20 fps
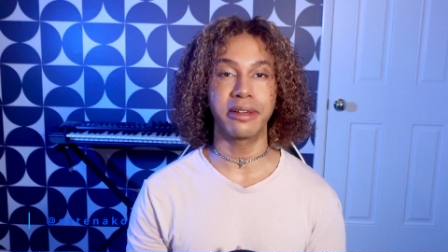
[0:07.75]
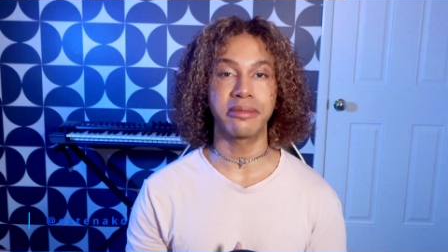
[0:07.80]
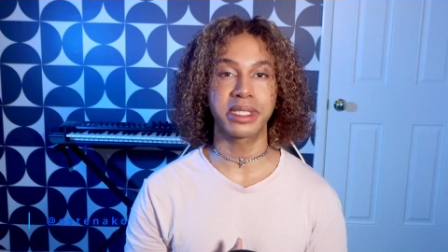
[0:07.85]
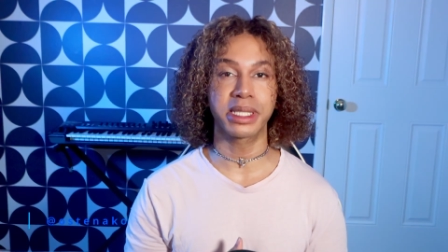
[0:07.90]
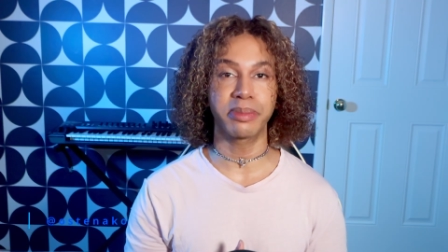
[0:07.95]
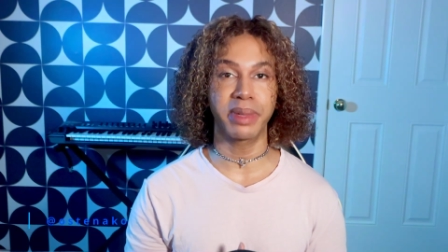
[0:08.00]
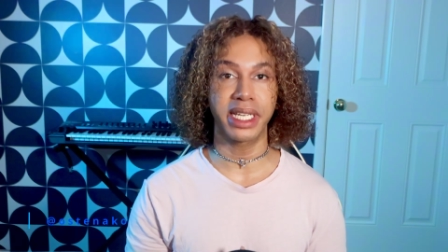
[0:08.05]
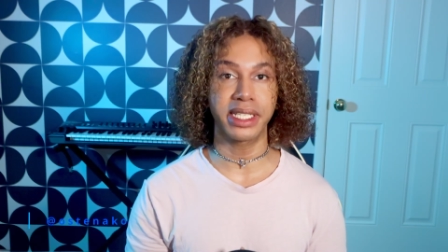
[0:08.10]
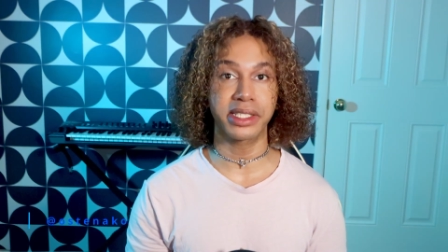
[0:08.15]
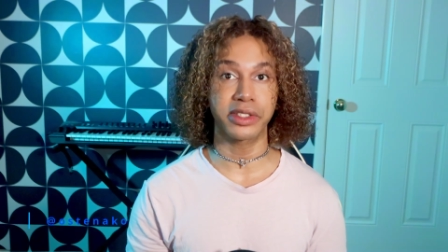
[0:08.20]
up
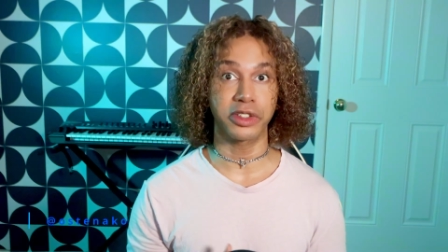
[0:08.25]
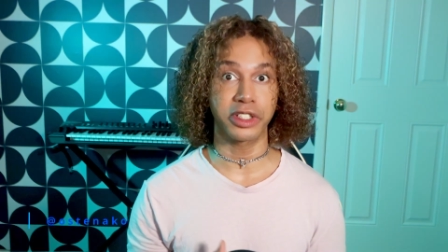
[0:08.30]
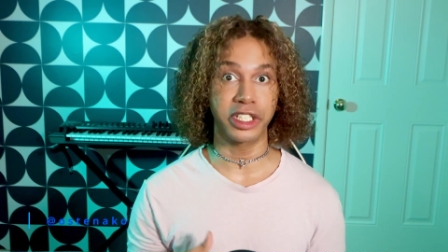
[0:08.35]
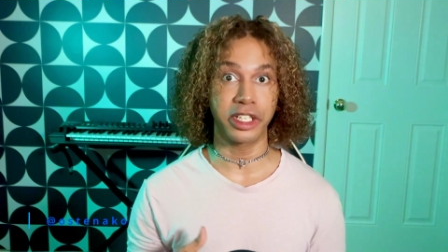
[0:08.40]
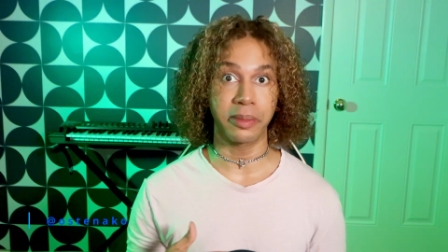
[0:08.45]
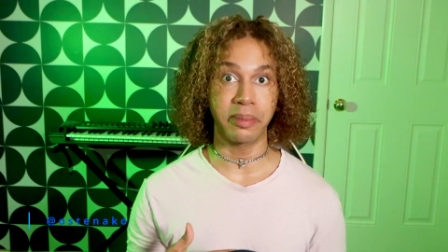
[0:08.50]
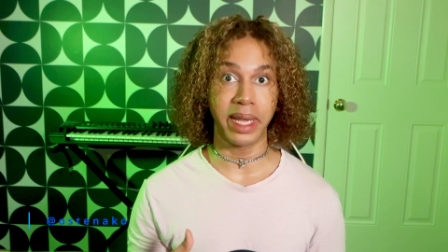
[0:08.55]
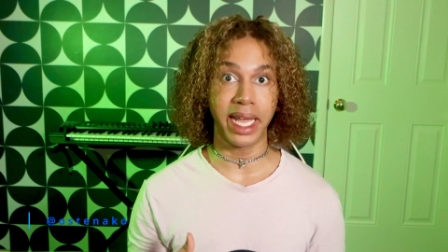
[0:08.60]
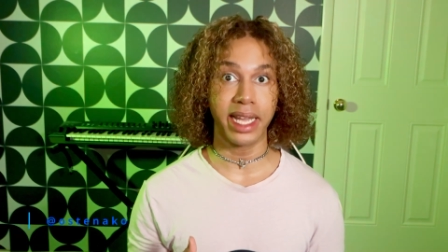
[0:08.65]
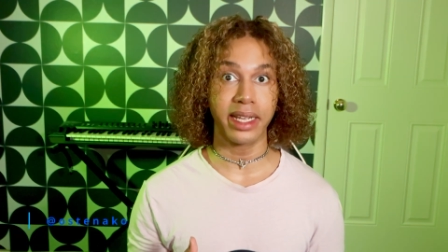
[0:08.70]
space on
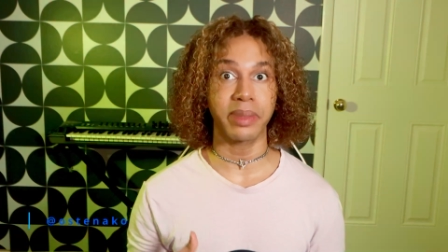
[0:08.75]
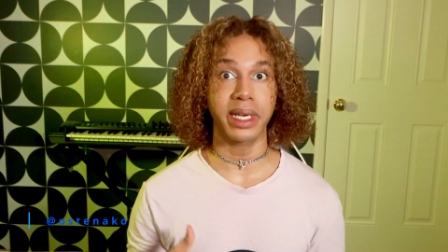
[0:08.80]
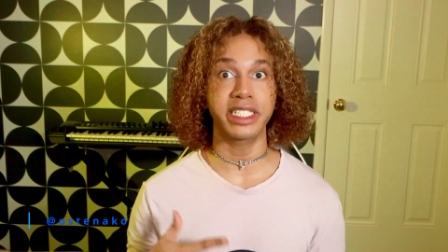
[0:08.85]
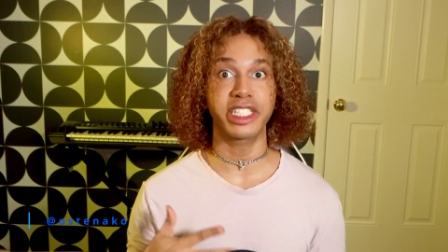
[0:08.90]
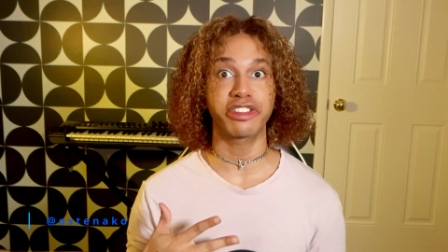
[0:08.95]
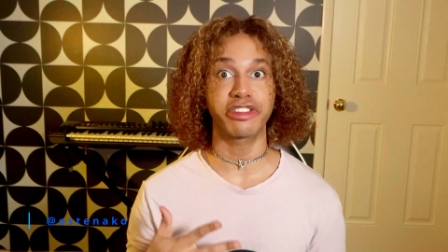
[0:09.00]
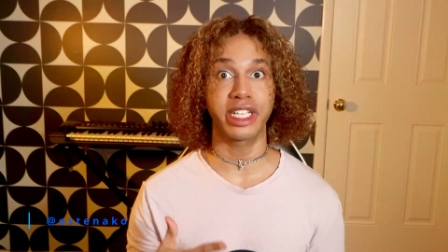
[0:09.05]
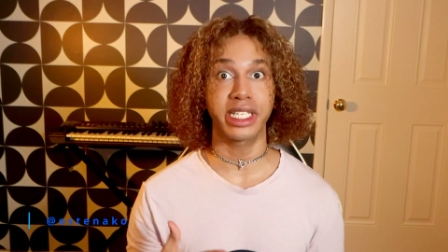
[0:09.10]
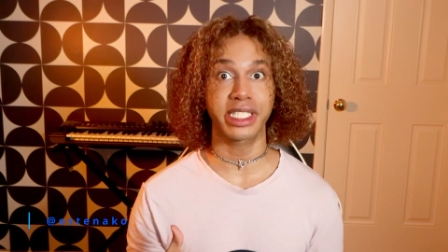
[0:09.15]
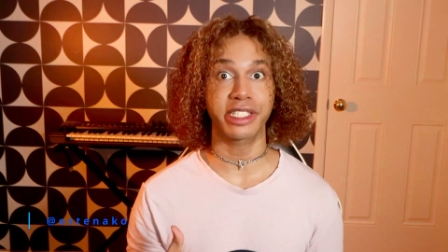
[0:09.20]
your Mac by
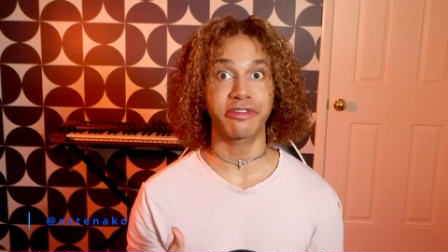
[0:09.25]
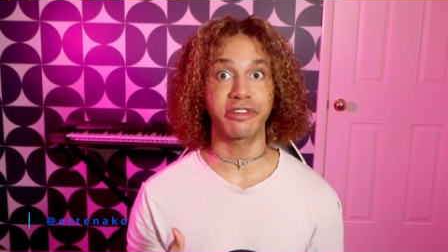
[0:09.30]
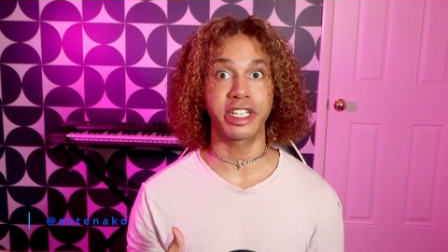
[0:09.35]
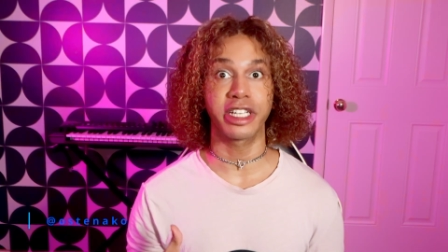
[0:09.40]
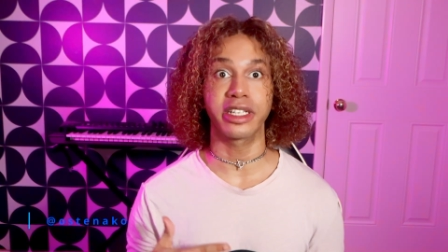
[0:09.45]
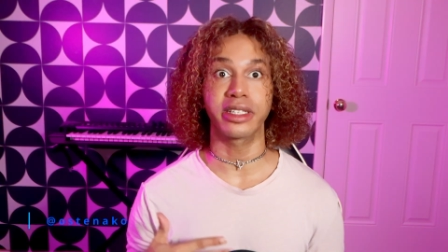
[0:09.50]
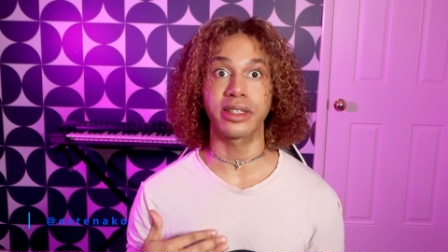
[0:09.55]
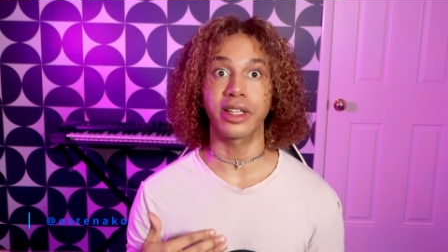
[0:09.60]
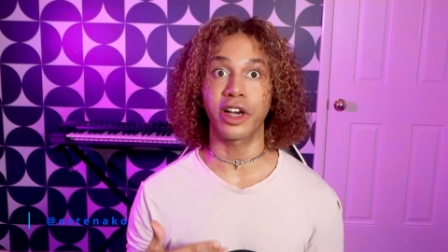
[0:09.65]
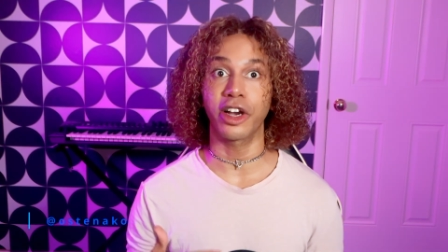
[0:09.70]

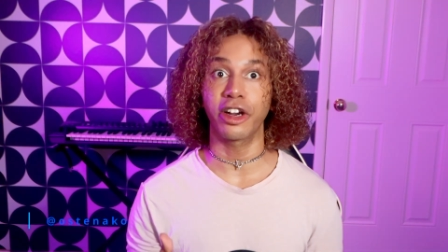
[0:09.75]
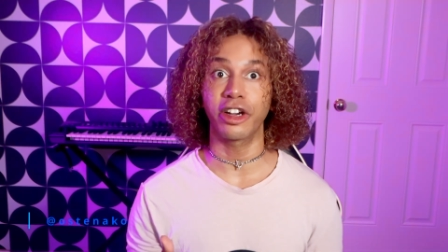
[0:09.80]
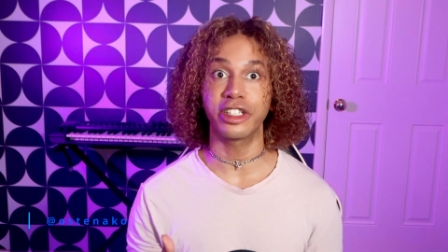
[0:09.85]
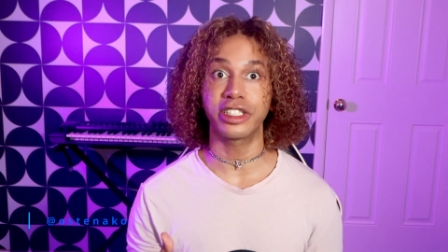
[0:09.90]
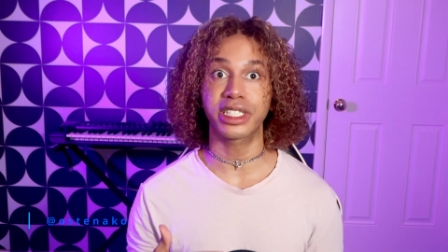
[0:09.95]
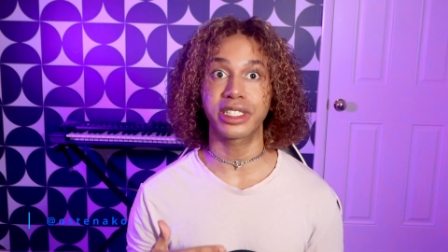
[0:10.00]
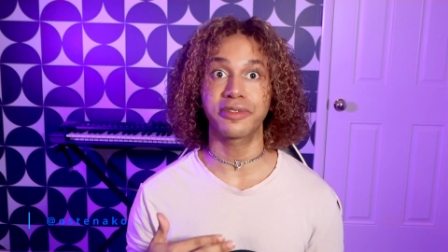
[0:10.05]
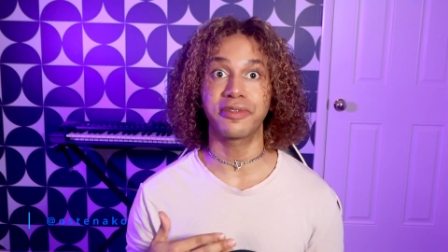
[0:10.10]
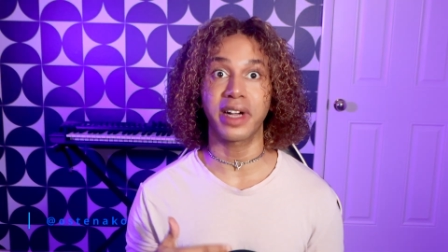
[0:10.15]
transferring large